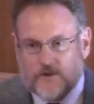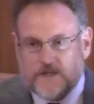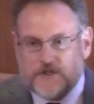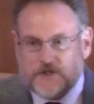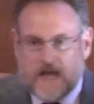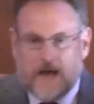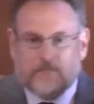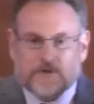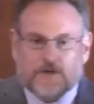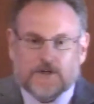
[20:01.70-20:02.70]
for the
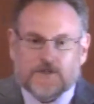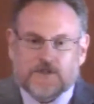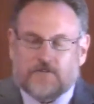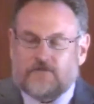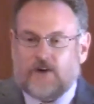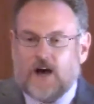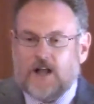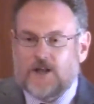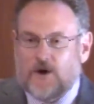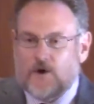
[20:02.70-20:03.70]
chapters that
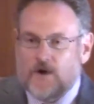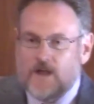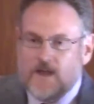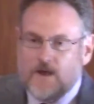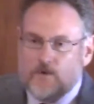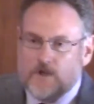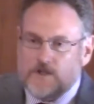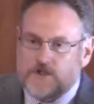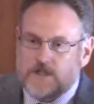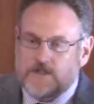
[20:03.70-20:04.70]
follow
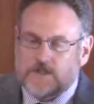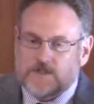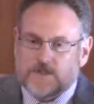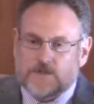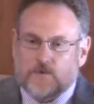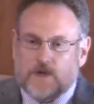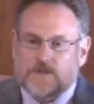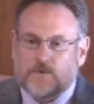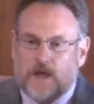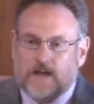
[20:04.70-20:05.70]
when Jesus is
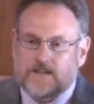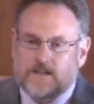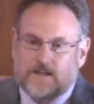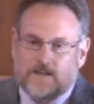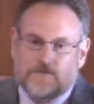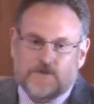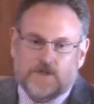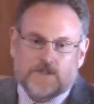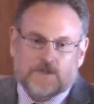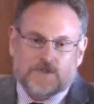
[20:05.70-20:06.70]
resurrected. If
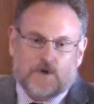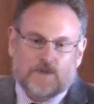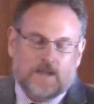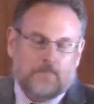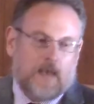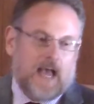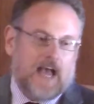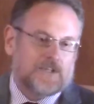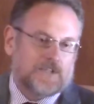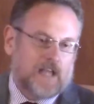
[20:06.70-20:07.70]
Jesus only
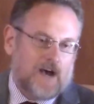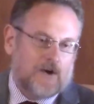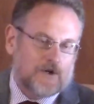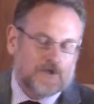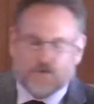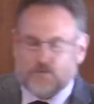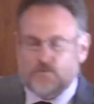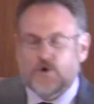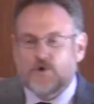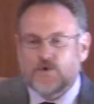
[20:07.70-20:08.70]
passed out or
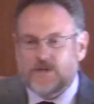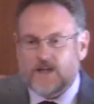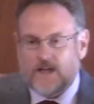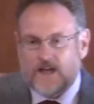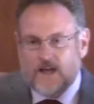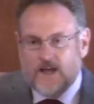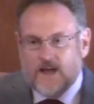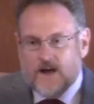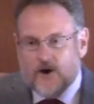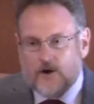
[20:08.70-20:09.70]
swooned
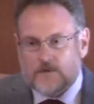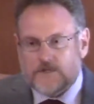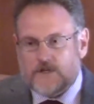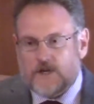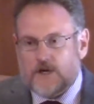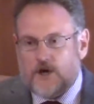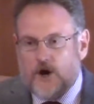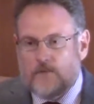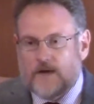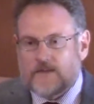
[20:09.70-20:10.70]
or was in a
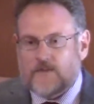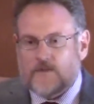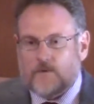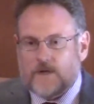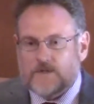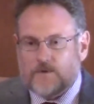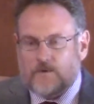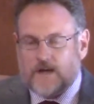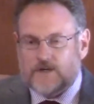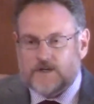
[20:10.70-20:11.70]
coma, then the
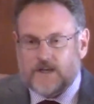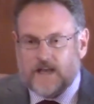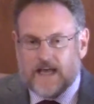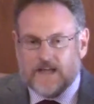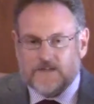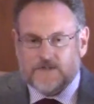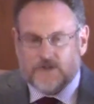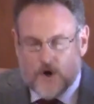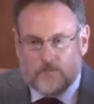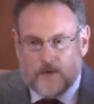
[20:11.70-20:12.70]
resurrection has
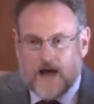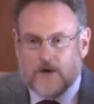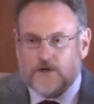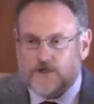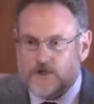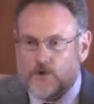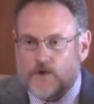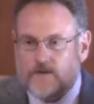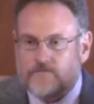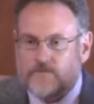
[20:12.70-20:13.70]
no power
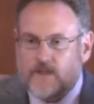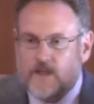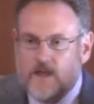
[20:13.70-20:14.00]
to it.